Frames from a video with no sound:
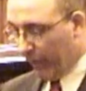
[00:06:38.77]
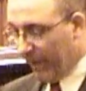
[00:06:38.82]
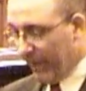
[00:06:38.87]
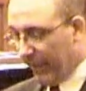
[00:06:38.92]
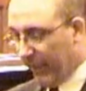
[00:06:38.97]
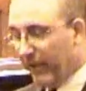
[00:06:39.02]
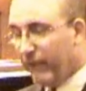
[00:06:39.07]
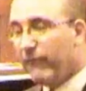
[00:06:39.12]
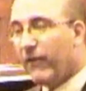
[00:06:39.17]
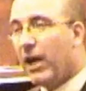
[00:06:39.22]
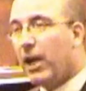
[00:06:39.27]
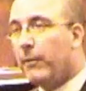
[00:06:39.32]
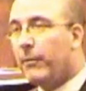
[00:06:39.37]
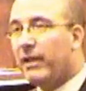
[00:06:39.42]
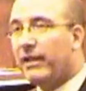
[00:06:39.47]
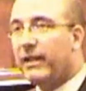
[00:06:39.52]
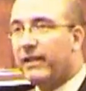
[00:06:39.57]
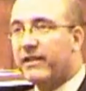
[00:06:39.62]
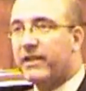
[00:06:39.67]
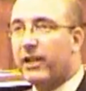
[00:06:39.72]
creating an
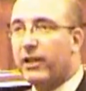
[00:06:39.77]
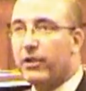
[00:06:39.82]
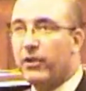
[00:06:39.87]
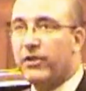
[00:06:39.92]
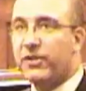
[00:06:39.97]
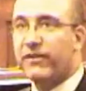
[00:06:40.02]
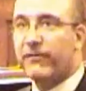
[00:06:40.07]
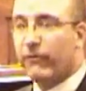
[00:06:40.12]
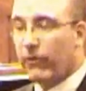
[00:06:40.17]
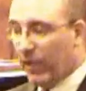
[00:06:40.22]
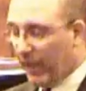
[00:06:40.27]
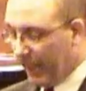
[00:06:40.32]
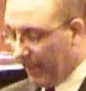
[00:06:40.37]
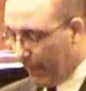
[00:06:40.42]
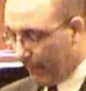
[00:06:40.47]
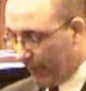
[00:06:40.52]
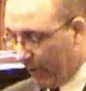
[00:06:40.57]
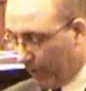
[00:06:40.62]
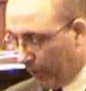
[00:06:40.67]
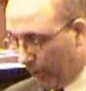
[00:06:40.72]
environment that's conducive for
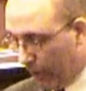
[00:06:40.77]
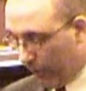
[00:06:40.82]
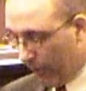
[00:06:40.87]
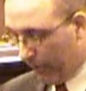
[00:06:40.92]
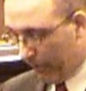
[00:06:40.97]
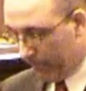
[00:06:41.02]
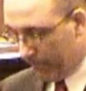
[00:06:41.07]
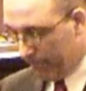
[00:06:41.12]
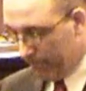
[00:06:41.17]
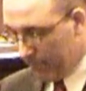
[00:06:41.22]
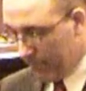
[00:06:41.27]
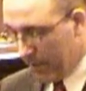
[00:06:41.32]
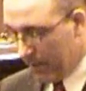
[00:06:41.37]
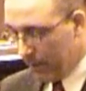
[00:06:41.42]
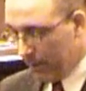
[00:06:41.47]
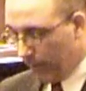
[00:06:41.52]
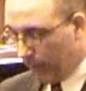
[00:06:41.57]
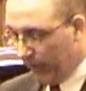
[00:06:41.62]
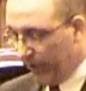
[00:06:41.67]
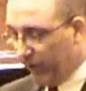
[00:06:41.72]
economic growth,
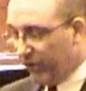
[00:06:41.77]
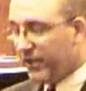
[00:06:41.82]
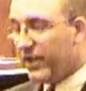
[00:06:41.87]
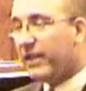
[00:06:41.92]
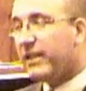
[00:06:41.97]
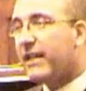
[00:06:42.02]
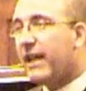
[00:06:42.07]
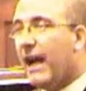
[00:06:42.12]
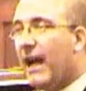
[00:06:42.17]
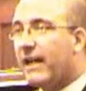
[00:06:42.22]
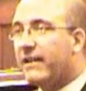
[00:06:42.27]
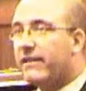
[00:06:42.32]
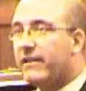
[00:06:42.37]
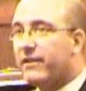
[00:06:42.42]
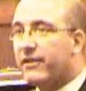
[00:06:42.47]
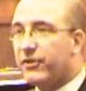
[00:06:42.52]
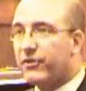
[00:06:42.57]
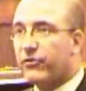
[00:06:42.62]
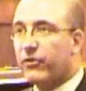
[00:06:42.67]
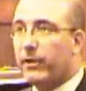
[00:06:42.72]
reducing
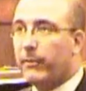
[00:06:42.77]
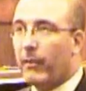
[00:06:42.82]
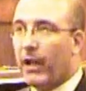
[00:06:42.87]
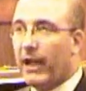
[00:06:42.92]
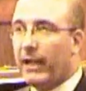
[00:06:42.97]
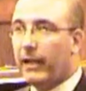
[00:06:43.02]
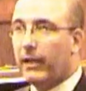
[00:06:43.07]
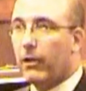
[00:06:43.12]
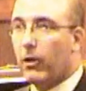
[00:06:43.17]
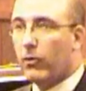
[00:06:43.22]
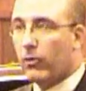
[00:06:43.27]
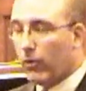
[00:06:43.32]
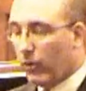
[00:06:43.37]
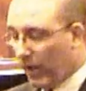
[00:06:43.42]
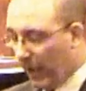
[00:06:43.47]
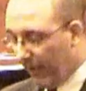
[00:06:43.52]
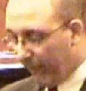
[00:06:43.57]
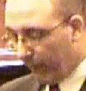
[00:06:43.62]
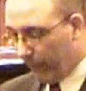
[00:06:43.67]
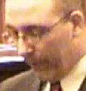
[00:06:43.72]
taxes and streamlining
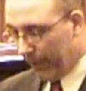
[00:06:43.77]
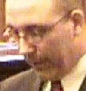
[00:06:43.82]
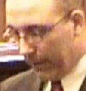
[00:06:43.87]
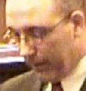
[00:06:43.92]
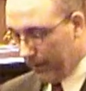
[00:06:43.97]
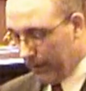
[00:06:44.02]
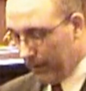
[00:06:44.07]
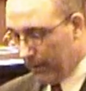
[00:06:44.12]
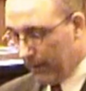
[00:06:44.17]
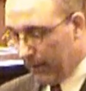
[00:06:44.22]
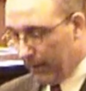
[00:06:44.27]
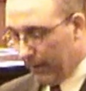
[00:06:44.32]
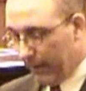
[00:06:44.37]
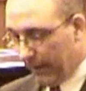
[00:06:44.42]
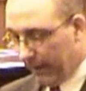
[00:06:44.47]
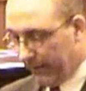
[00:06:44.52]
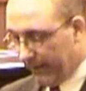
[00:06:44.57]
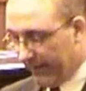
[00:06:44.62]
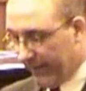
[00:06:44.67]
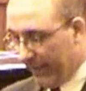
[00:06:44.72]
local government,
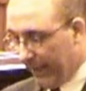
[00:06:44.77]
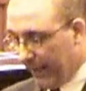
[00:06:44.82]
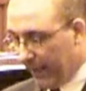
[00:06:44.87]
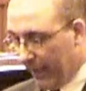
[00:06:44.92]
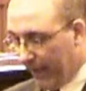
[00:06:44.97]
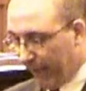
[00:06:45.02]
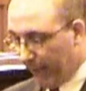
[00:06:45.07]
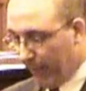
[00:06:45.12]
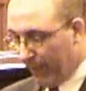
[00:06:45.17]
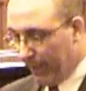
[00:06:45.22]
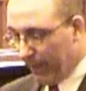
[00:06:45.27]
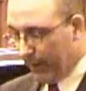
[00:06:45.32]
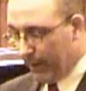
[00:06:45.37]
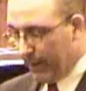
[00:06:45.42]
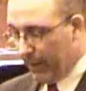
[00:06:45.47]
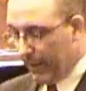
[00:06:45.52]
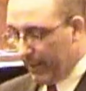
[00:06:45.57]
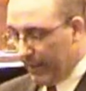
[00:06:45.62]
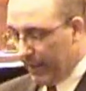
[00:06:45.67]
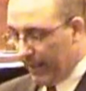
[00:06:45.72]
state
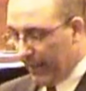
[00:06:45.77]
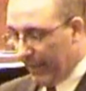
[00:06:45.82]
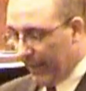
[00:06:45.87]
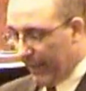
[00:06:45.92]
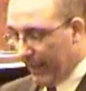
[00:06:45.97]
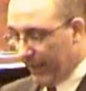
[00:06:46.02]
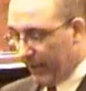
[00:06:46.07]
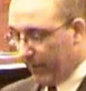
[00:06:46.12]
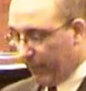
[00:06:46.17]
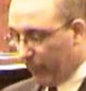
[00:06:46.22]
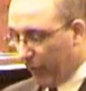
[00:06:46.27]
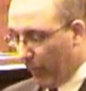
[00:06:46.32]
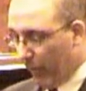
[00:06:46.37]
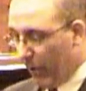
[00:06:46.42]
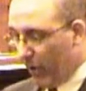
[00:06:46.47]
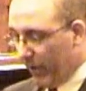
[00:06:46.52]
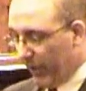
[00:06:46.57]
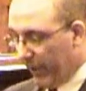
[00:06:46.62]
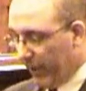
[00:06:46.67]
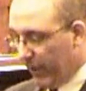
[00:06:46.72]
government, and
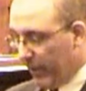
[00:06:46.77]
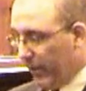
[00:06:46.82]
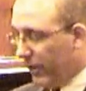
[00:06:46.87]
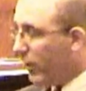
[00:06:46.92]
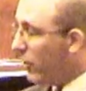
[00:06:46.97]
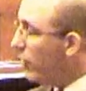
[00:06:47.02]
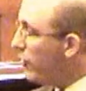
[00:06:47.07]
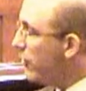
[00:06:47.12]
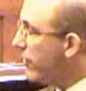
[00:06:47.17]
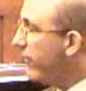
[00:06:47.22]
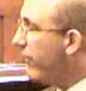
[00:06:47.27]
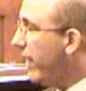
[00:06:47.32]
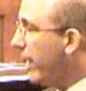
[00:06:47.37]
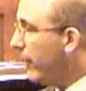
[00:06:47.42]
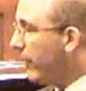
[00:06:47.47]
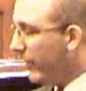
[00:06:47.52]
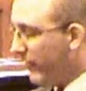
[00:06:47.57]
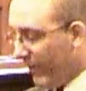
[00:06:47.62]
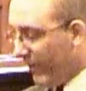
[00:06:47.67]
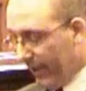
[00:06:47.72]
promoting Hoosier
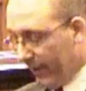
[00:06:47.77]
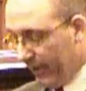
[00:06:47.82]
family